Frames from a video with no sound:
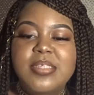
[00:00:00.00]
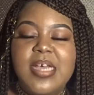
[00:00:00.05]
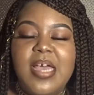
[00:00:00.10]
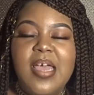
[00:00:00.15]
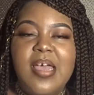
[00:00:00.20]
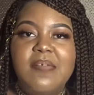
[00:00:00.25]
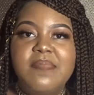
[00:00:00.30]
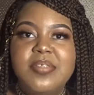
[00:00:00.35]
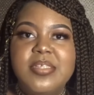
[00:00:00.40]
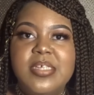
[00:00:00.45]
I
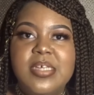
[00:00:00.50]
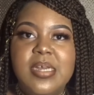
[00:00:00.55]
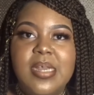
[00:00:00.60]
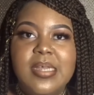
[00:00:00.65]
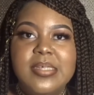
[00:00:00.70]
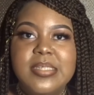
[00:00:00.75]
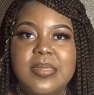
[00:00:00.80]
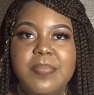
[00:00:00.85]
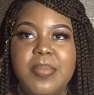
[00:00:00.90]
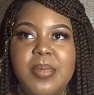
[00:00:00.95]
have seen
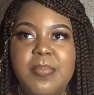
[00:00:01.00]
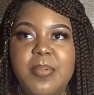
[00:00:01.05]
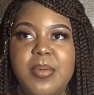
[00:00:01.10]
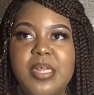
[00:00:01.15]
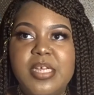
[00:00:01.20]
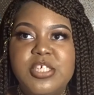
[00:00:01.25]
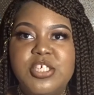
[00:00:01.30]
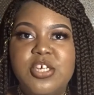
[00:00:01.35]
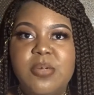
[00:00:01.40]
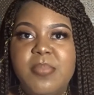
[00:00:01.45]
some people
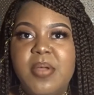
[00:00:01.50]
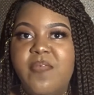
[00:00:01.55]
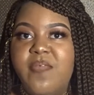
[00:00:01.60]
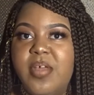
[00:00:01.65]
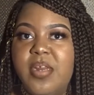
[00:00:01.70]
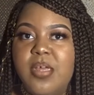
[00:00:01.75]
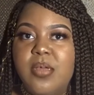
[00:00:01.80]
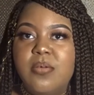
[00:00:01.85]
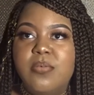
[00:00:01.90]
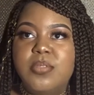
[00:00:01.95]
that share my
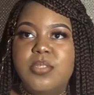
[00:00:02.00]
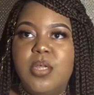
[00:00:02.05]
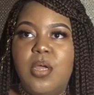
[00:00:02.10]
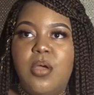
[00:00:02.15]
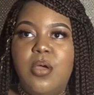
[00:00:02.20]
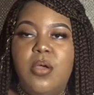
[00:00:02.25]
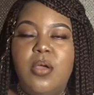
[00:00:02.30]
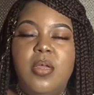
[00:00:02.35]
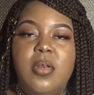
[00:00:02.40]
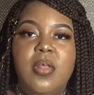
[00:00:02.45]
videos
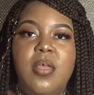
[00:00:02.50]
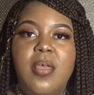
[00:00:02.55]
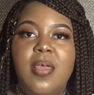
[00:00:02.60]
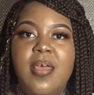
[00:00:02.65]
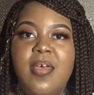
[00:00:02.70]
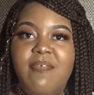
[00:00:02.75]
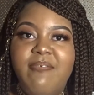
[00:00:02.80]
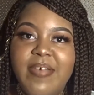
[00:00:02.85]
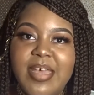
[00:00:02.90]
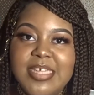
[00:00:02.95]
on
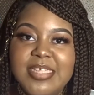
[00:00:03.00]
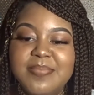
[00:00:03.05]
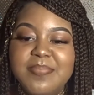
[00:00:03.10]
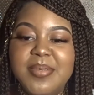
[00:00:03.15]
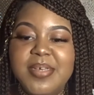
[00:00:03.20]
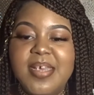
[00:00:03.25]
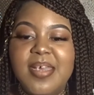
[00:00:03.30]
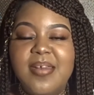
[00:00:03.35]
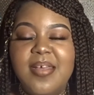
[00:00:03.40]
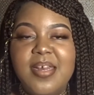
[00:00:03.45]

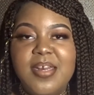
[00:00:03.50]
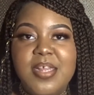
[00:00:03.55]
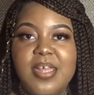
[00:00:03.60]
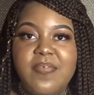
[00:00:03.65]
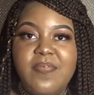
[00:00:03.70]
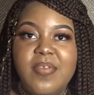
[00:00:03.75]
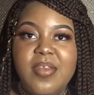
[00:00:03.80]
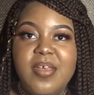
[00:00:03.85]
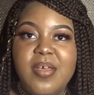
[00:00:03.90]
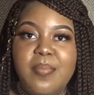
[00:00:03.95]
Facebook, and I
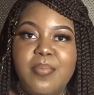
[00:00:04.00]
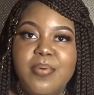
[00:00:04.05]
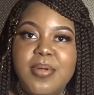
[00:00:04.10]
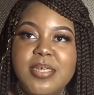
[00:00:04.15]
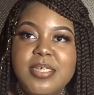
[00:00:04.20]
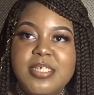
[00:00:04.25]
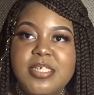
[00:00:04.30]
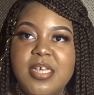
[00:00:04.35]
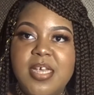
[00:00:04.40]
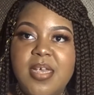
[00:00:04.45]
definitely
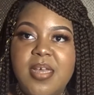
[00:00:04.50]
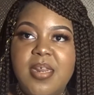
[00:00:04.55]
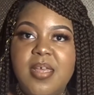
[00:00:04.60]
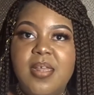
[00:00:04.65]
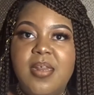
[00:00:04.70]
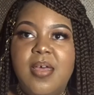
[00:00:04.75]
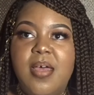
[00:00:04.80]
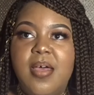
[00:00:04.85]
appreciate it.